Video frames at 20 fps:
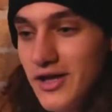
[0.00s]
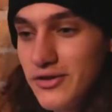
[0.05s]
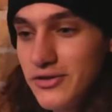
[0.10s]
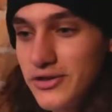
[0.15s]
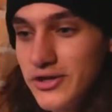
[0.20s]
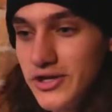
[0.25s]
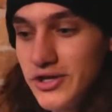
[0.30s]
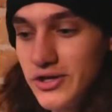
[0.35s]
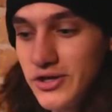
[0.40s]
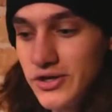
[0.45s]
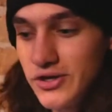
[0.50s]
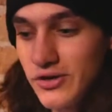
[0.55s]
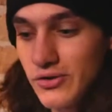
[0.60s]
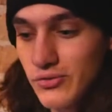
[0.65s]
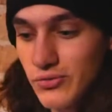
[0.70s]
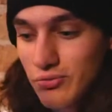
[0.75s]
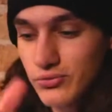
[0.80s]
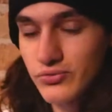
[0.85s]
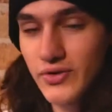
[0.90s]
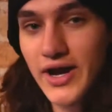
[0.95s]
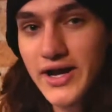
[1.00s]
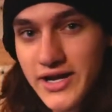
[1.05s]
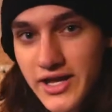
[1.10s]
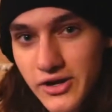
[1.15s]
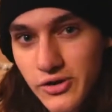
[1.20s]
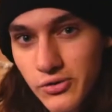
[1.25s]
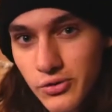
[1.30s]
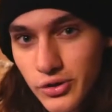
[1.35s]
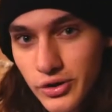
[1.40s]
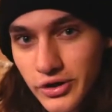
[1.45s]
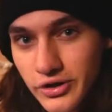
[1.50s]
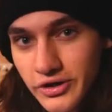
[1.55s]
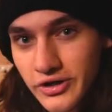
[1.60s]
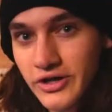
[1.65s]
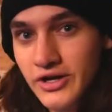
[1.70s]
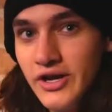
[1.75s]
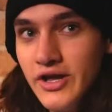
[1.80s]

The writing order,